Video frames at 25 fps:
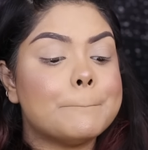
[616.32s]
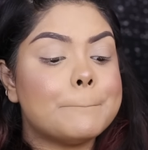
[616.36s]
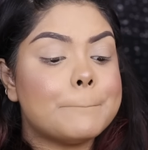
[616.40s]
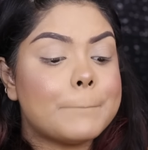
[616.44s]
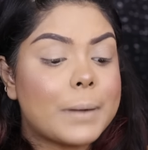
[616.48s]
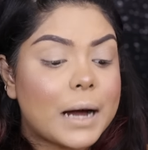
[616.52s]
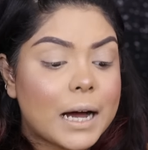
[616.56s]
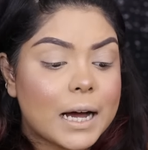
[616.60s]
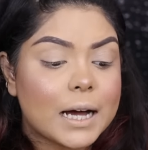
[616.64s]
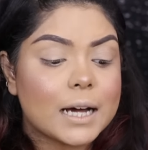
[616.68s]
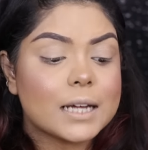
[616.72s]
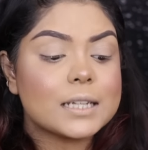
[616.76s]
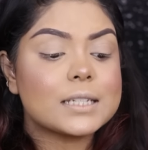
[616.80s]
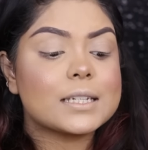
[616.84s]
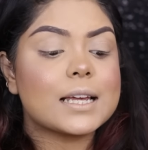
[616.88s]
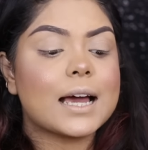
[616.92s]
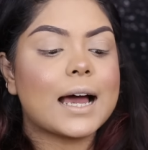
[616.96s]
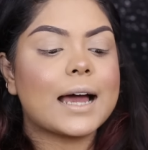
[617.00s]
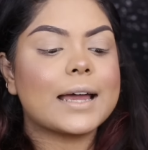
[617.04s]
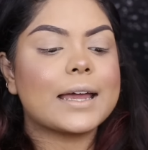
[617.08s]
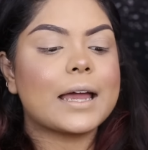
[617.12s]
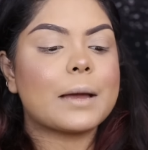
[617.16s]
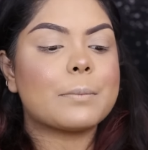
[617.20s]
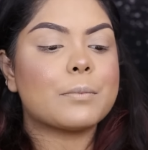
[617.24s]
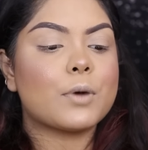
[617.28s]
But
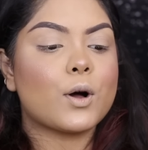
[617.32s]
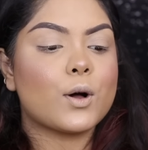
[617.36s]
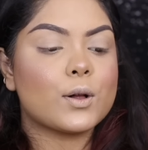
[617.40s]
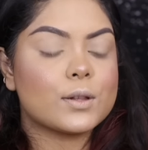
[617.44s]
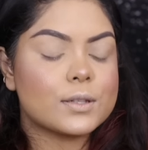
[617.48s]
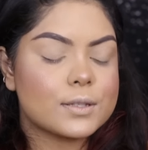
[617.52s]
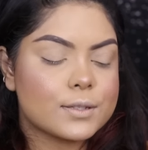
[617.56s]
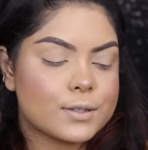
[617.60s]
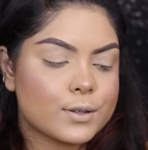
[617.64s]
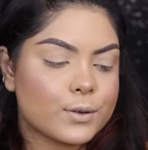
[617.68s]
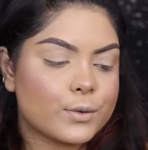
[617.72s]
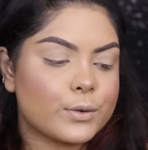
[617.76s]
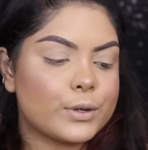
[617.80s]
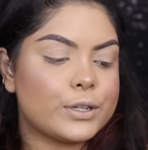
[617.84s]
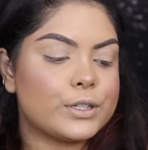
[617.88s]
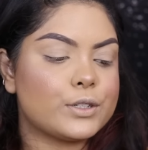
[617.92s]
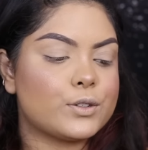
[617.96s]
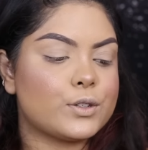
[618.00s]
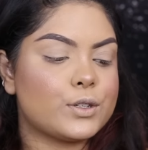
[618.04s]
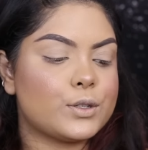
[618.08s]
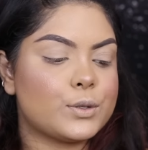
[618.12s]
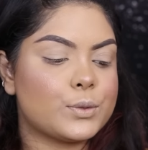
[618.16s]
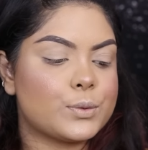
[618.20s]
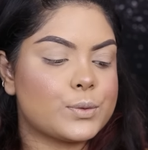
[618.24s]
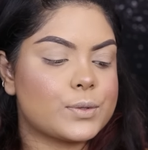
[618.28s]
I am also going
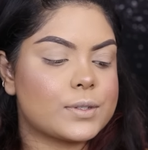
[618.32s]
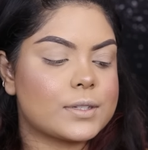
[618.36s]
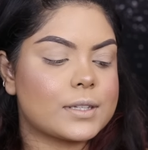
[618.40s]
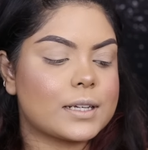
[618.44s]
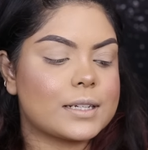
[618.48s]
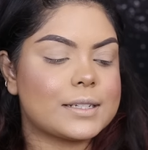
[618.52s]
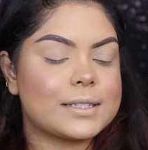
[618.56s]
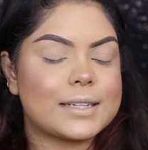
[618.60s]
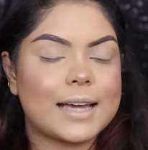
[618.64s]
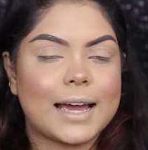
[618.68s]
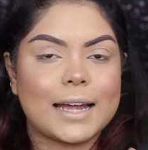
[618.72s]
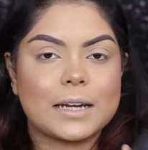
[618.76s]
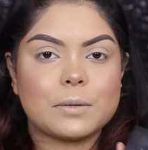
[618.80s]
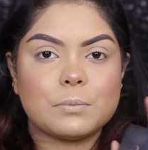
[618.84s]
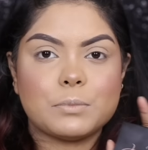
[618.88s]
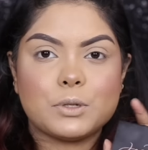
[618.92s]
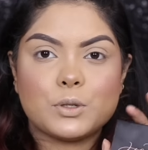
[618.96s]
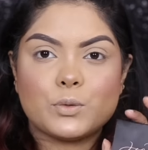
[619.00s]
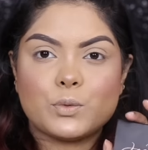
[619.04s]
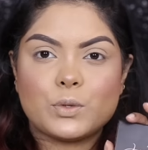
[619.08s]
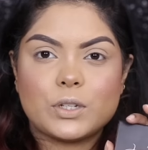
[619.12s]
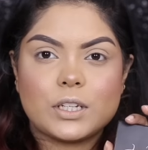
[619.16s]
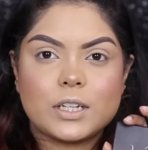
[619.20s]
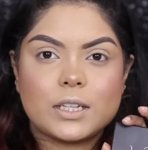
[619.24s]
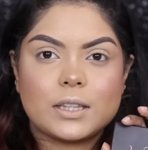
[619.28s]
to use the Tan
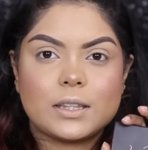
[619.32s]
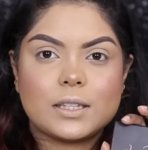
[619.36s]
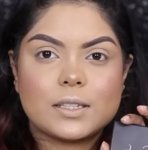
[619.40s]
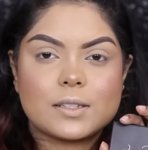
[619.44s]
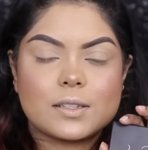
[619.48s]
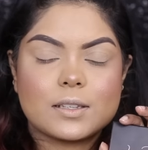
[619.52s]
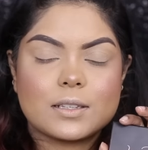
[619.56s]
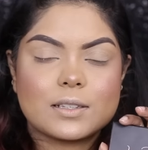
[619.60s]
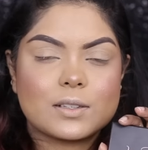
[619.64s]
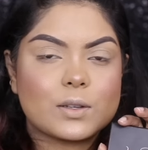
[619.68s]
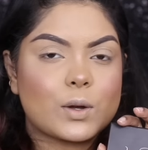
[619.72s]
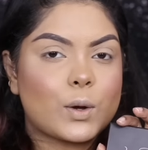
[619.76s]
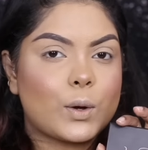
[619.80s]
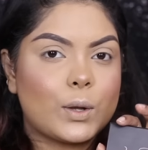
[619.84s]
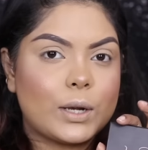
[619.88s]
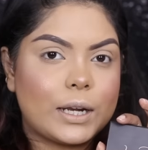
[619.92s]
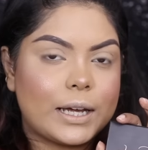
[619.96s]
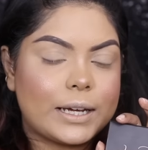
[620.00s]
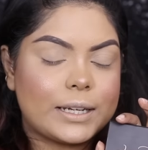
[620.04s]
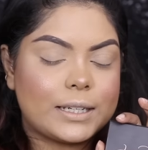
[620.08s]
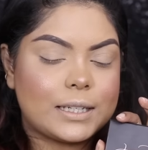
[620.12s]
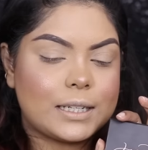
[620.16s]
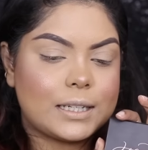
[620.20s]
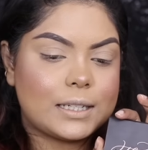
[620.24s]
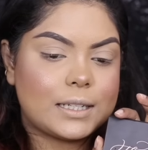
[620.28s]
Beauty This Is All
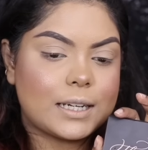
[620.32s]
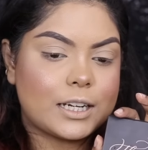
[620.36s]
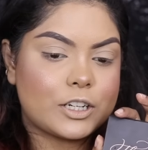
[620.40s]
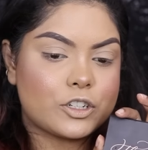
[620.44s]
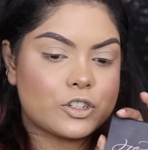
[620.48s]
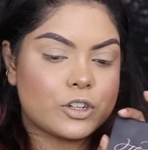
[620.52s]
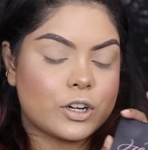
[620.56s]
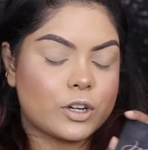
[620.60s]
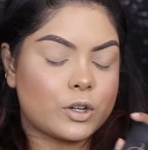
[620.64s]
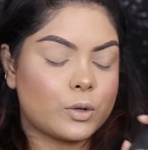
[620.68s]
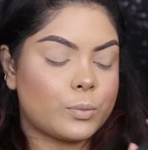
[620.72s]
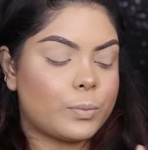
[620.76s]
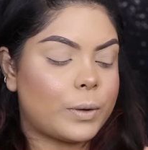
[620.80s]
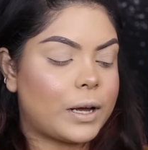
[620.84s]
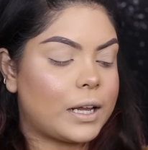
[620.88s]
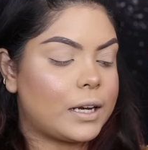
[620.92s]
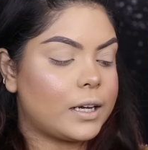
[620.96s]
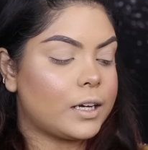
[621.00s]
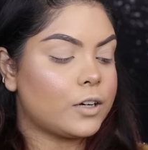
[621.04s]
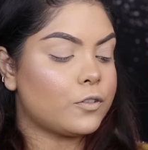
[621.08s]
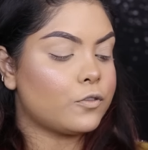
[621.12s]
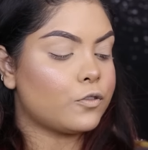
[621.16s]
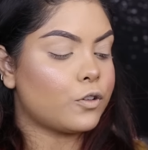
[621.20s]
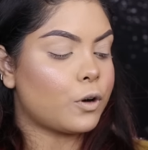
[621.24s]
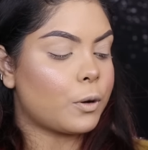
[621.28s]
I Need eyeshadow
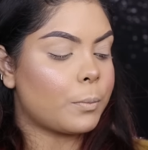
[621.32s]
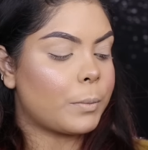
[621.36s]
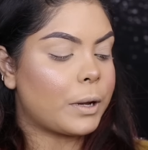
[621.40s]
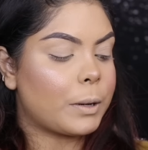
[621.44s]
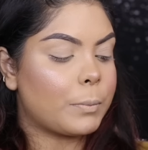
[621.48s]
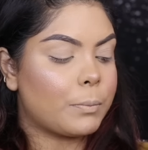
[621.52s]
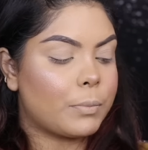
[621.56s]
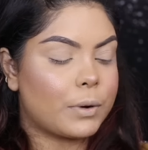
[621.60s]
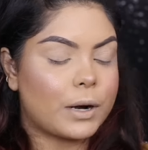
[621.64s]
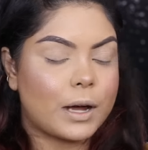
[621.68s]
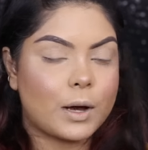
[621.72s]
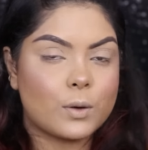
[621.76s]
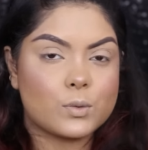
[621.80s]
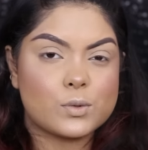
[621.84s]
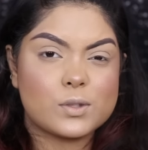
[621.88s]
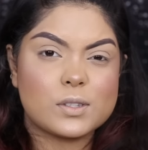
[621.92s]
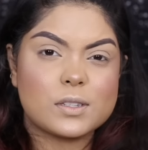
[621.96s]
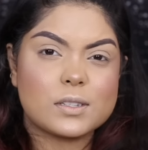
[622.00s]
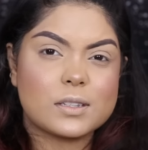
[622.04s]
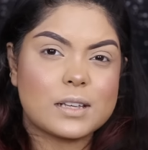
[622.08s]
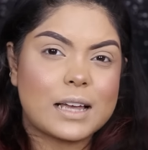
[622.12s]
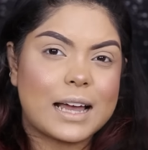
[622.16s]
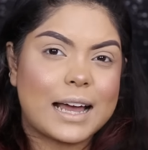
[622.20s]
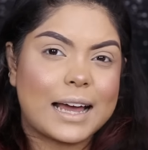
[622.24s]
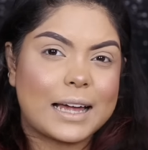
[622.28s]
palette for my
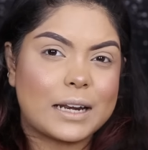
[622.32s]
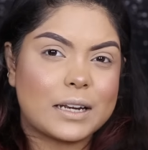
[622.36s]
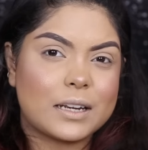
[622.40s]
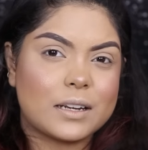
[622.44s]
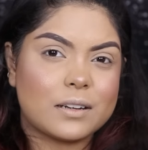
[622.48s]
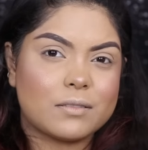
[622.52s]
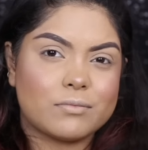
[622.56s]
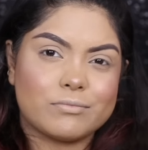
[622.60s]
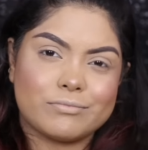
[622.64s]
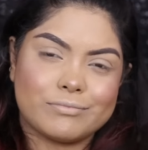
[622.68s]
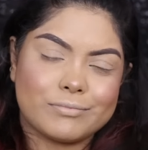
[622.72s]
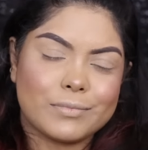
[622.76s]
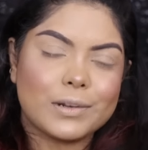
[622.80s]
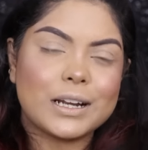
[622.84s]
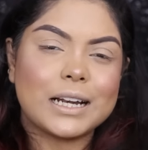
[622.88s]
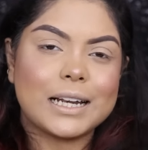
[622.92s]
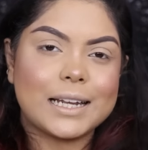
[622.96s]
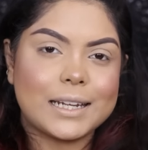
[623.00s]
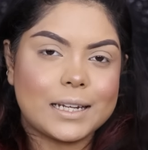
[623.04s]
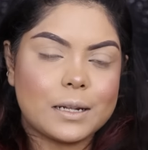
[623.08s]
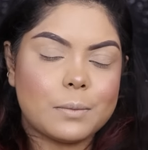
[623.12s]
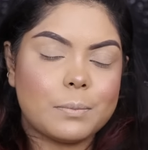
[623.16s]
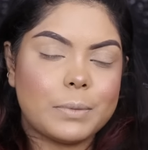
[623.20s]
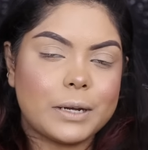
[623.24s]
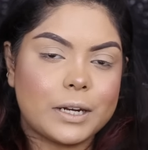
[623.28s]
browns and
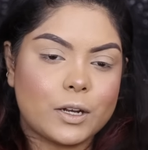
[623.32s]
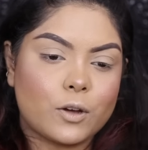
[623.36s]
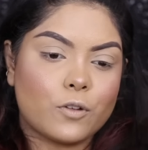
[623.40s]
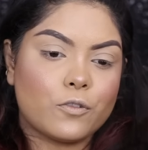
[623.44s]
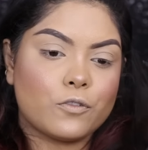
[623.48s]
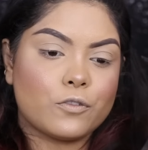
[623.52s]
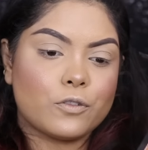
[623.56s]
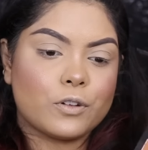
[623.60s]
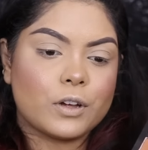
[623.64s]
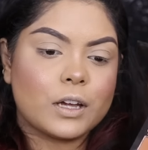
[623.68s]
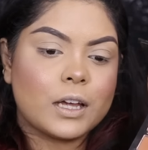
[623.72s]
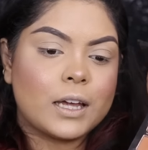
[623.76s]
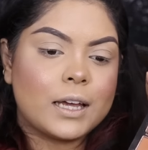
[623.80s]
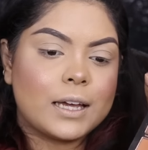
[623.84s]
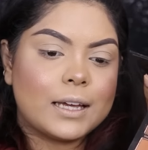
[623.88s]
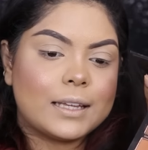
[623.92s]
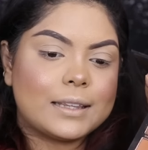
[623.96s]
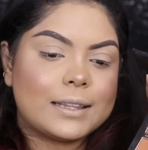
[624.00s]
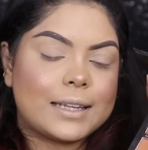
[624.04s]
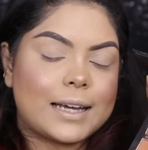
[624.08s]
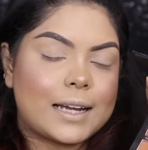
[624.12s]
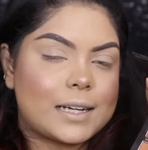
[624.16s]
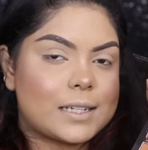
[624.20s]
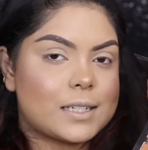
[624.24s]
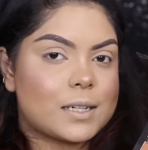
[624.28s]
little bit of
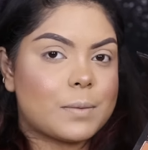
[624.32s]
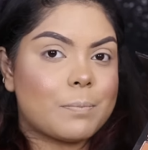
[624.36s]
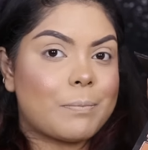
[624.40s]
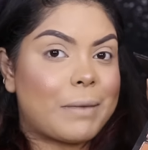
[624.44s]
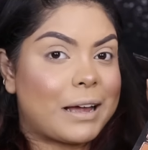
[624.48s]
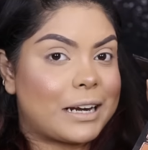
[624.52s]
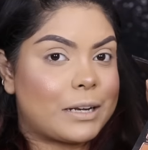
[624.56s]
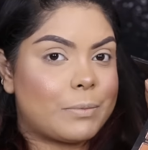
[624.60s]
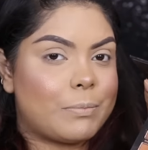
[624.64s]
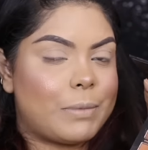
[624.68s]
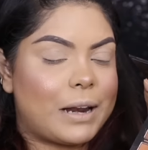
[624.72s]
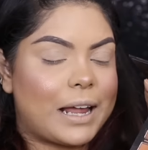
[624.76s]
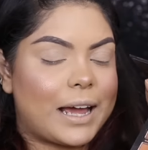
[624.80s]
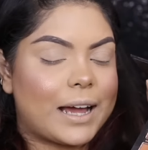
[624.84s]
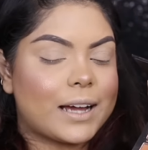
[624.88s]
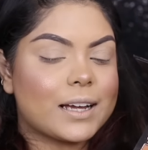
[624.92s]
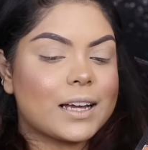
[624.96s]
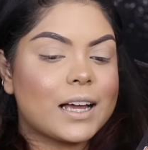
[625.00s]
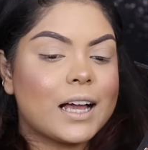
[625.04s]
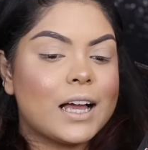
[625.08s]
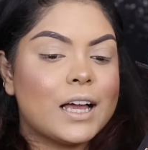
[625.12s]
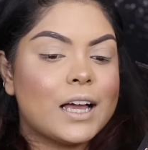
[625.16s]
that matte black.